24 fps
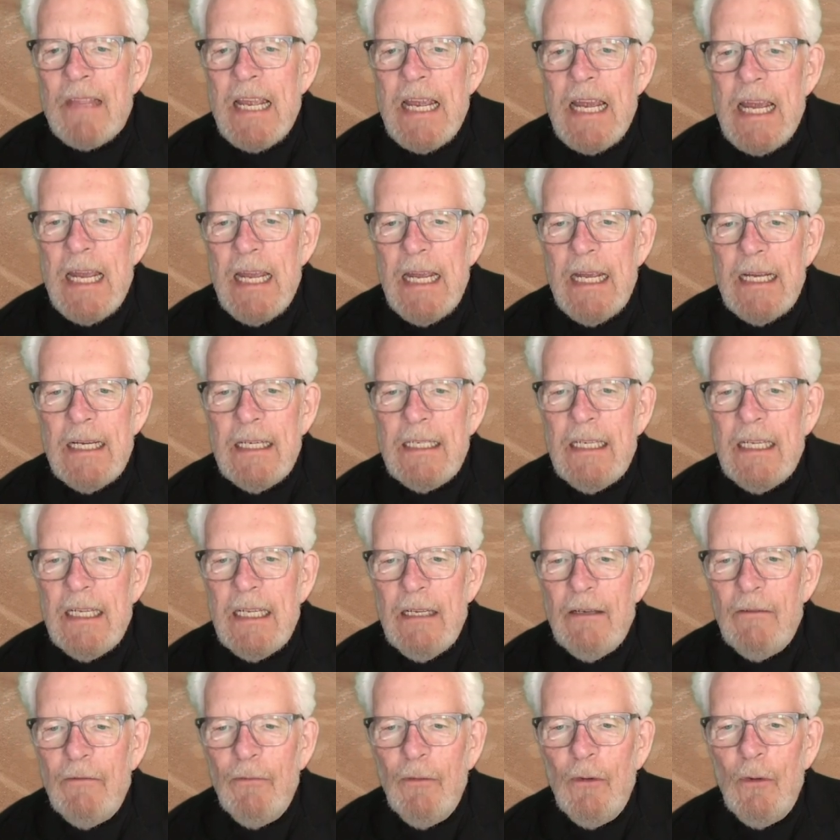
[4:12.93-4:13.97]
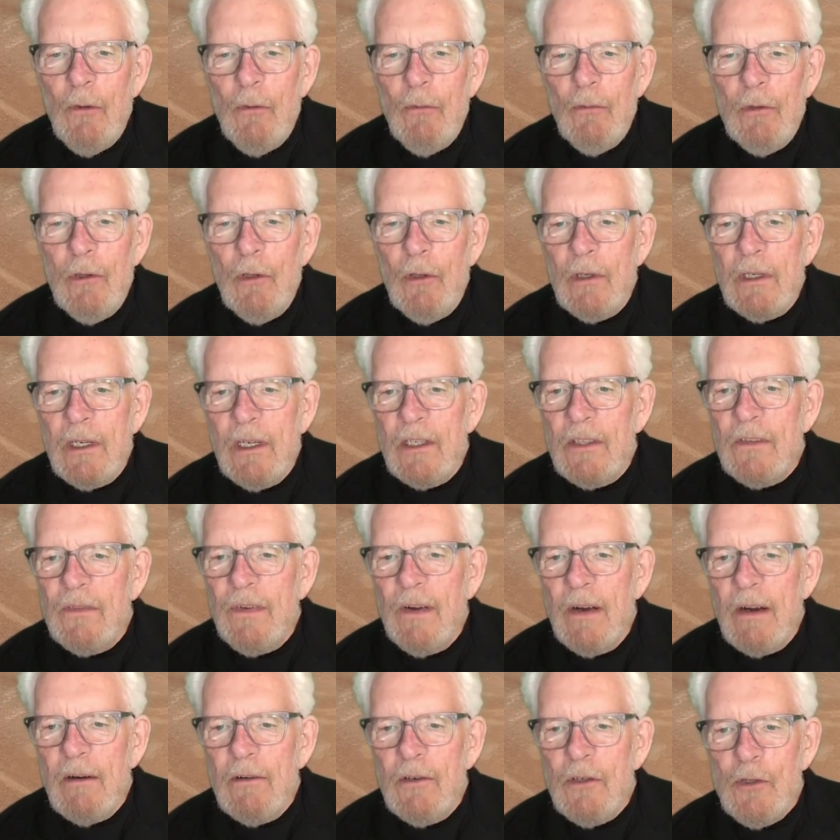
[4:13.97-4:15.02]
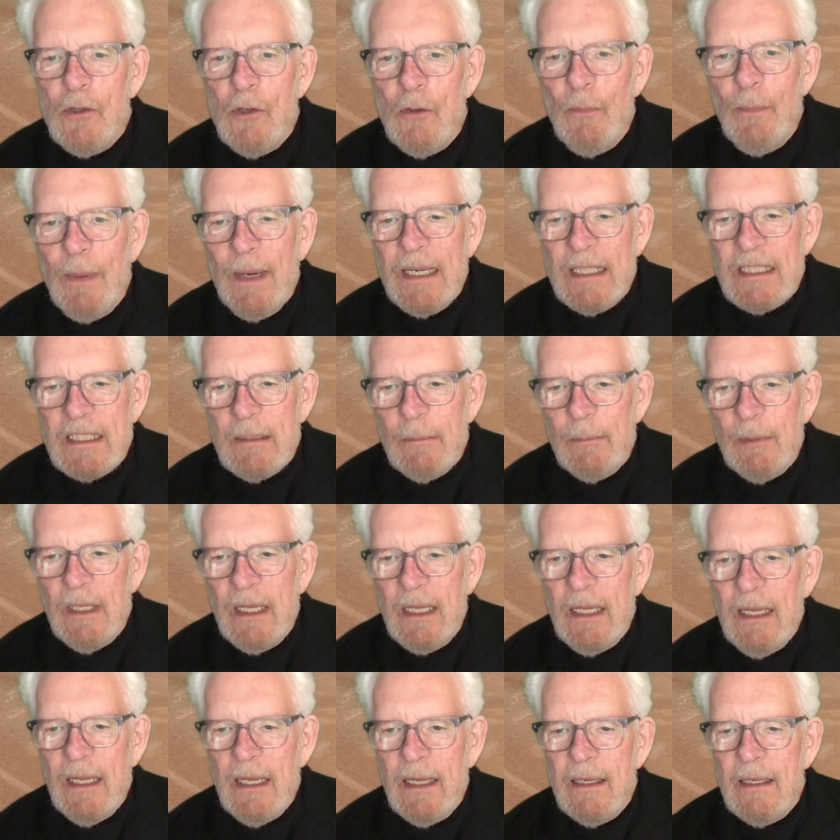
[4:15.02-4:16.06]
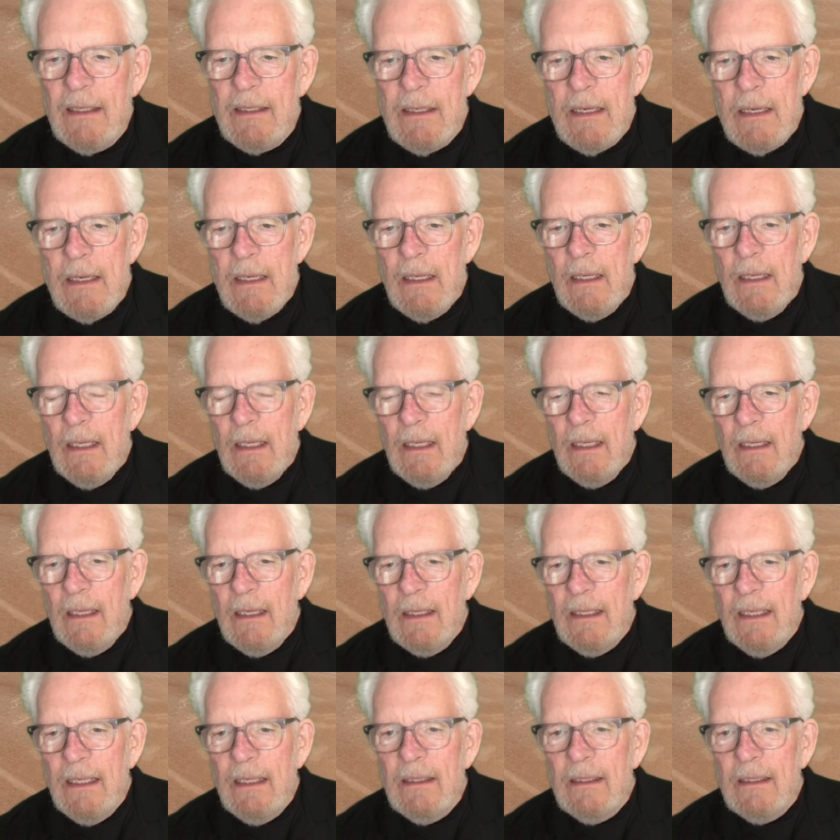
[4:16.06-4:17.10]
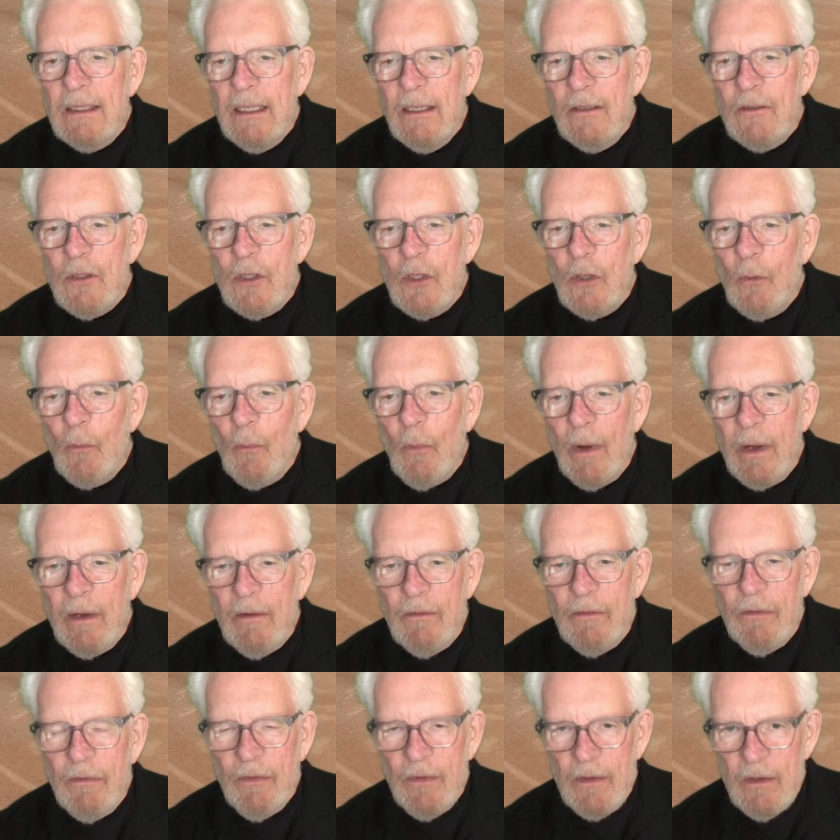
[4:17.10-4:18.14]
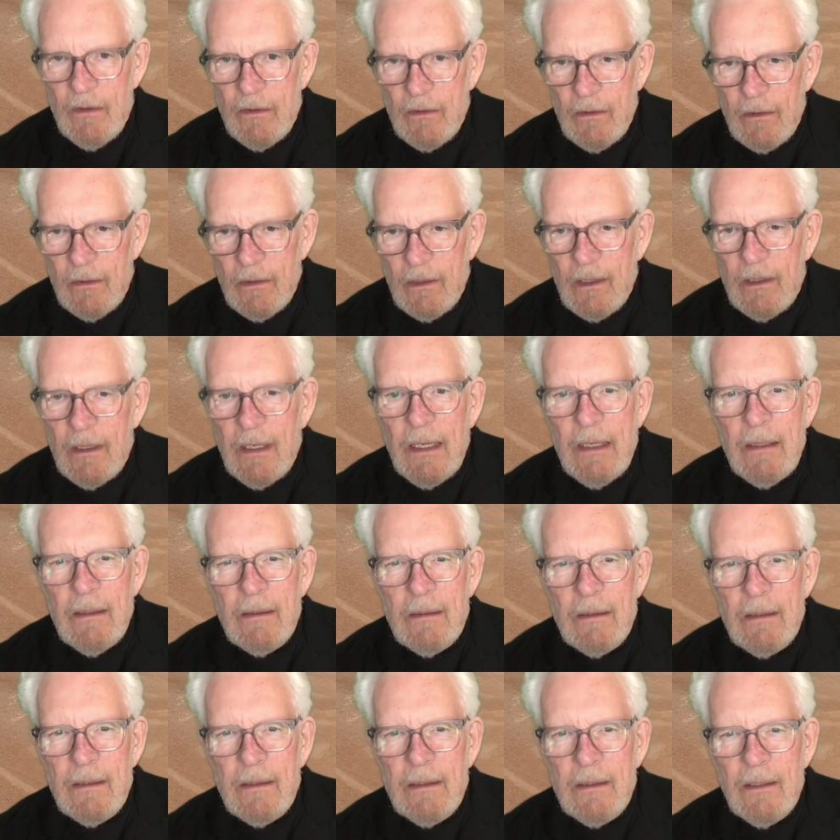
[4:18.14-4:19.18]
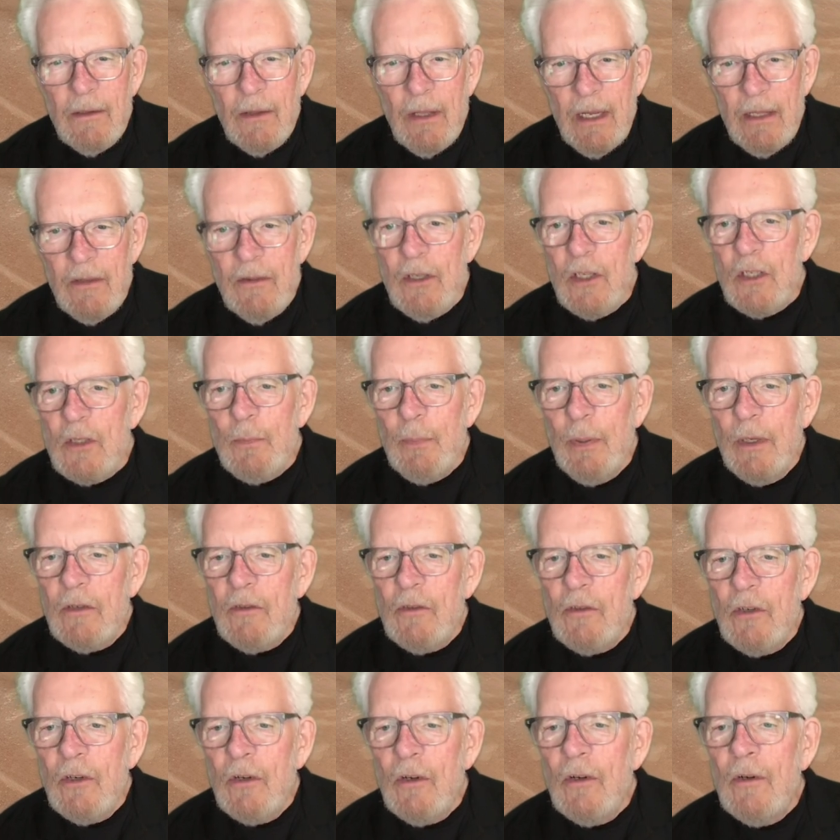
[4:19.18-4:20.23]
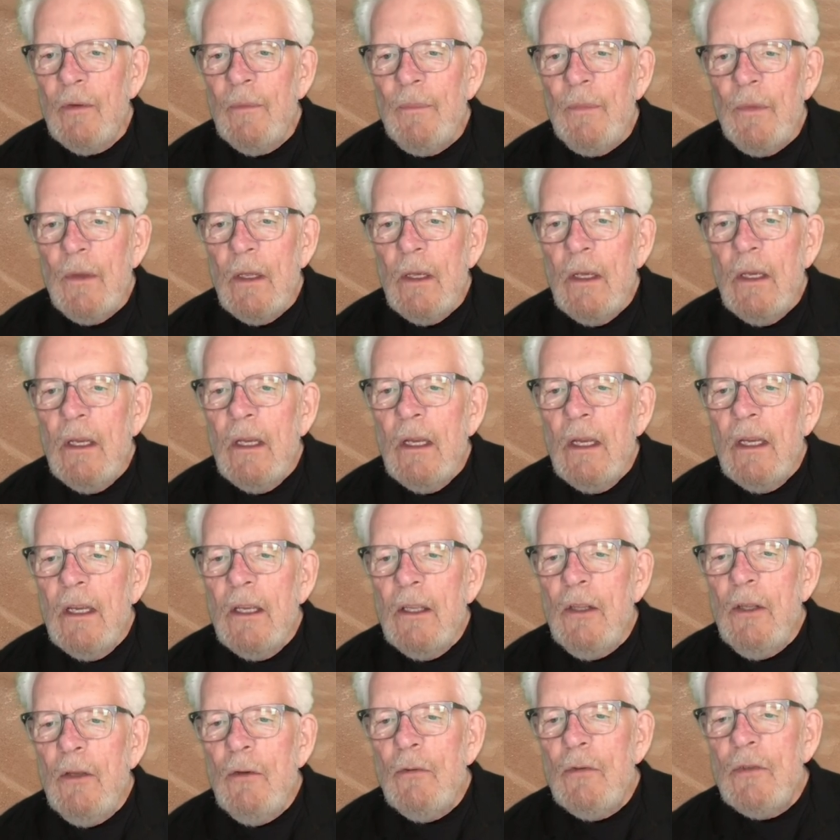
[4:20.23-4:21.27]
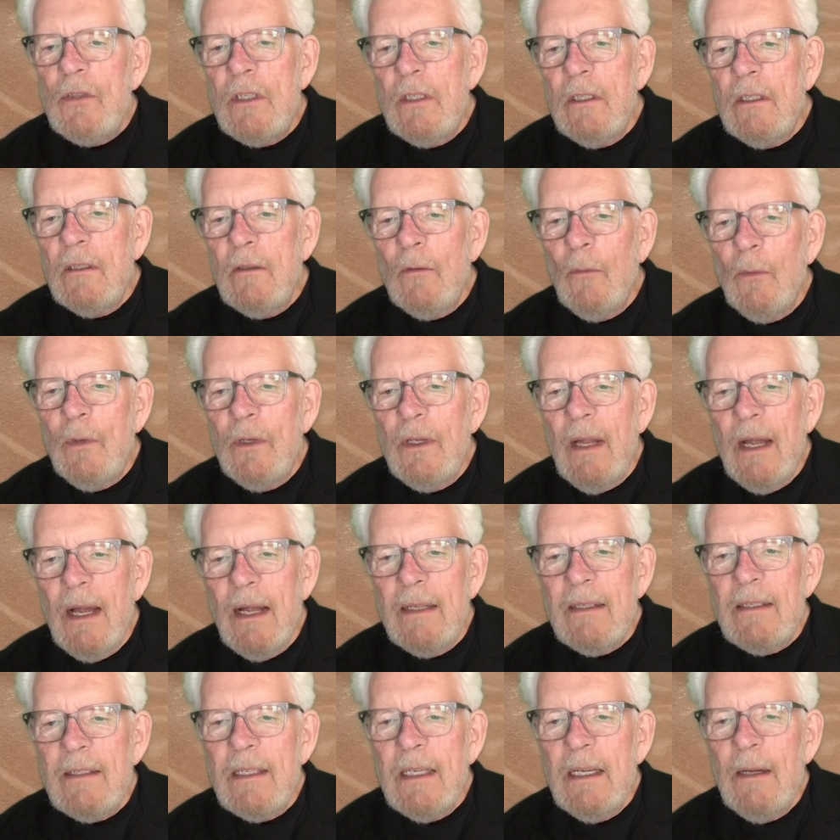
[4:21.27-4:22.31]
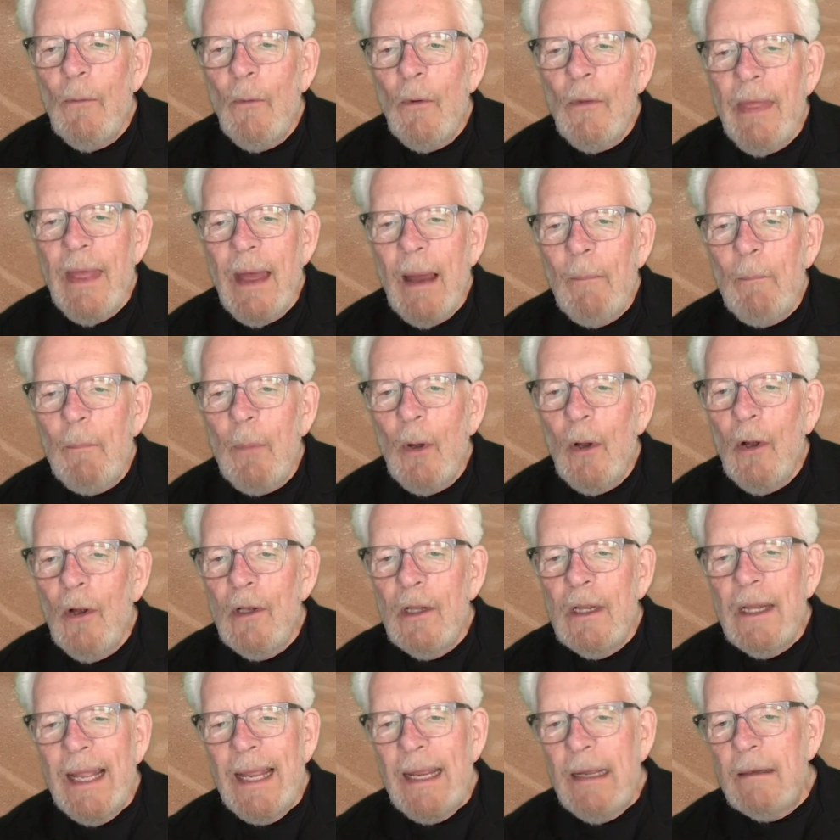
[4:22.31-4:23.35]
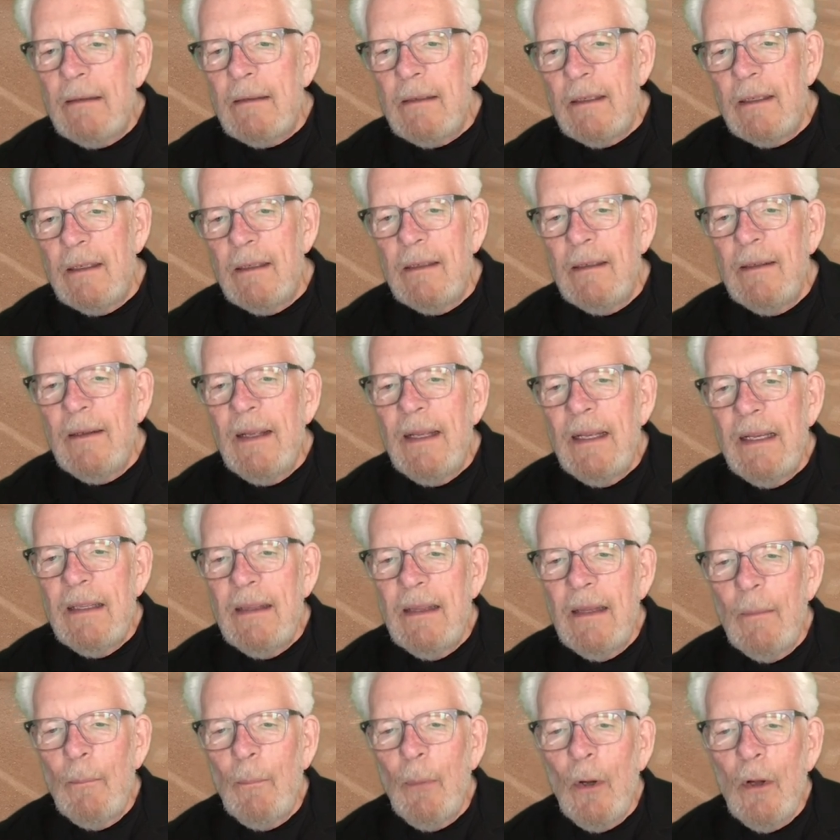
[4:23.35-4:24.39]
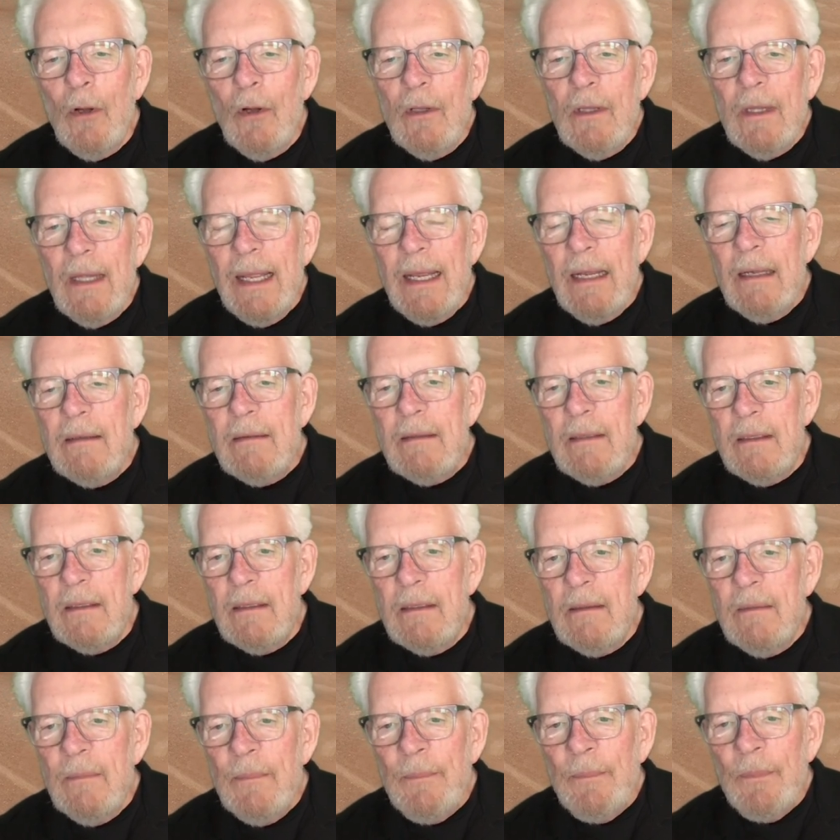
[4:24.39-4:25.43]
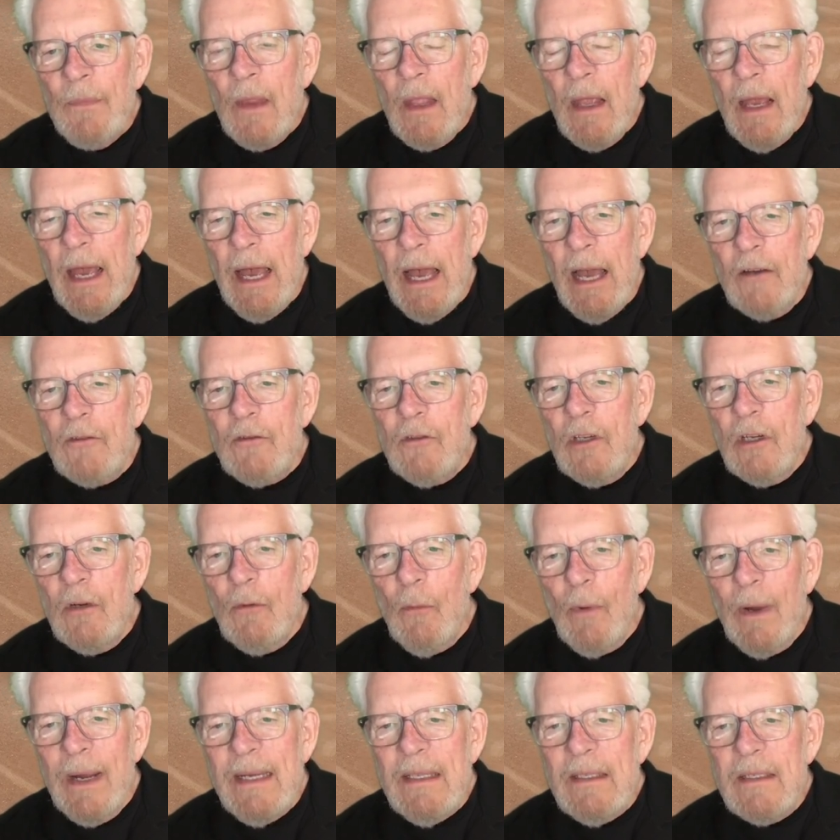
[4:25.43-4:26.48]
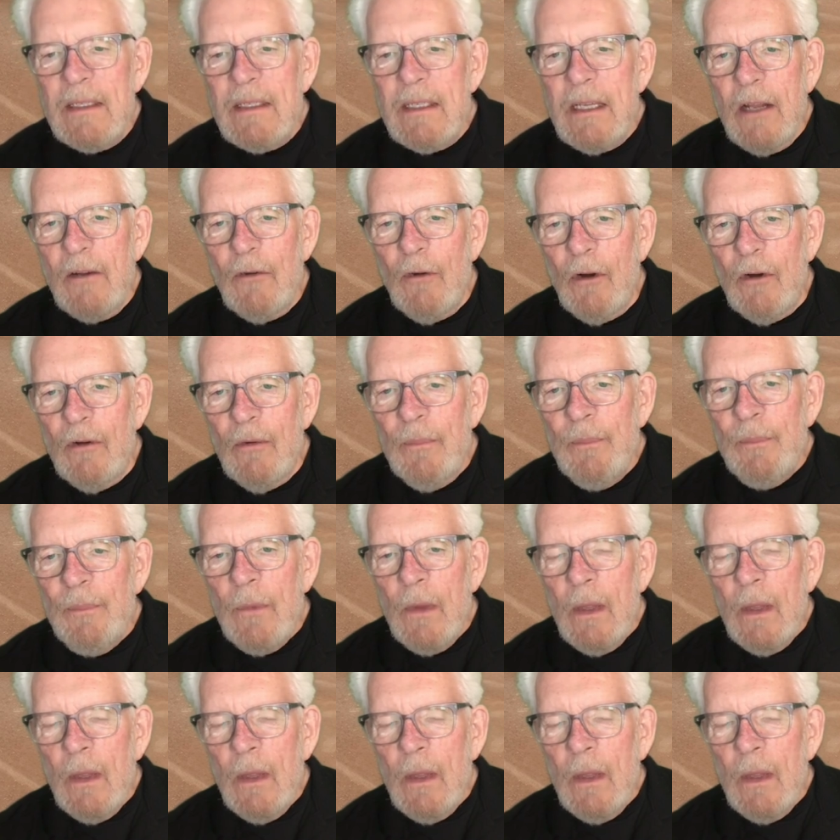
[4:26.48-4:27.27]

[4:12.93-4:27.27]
And if you look as far as you possibly can into right field in this picture, you still would not see where that ball landed. The ball landed actually right center.